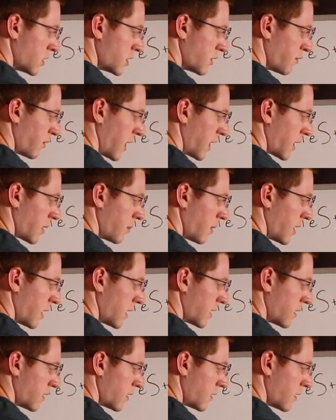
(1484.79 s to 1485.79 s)
divided
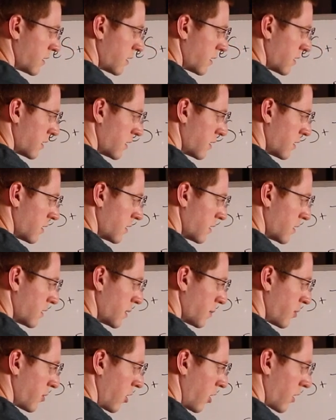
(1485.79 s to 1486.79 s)
by
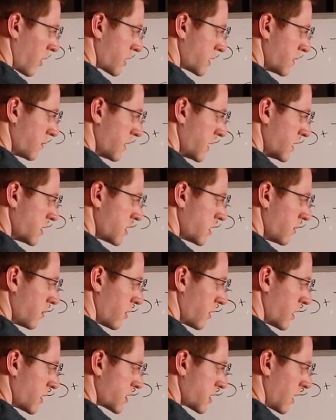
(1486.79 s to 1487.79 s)
the product of these two,
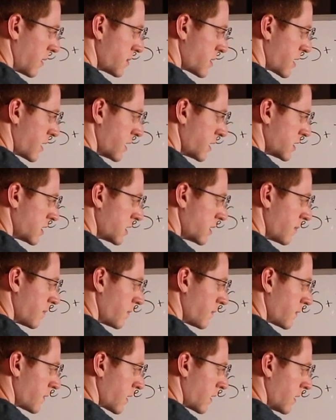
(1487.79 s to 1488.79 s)
or this times this,
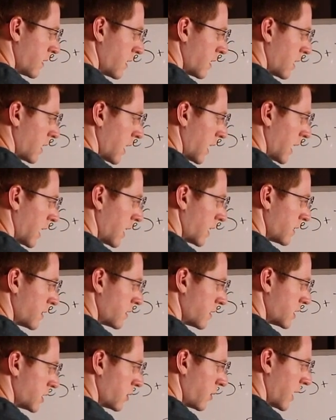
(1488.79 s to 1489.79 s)

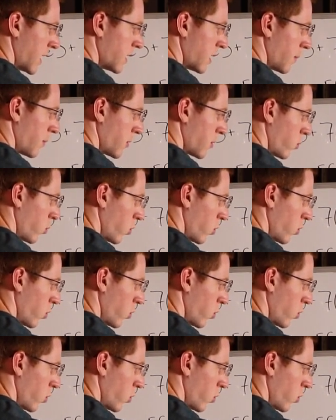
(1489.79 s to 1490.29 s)
and you end up with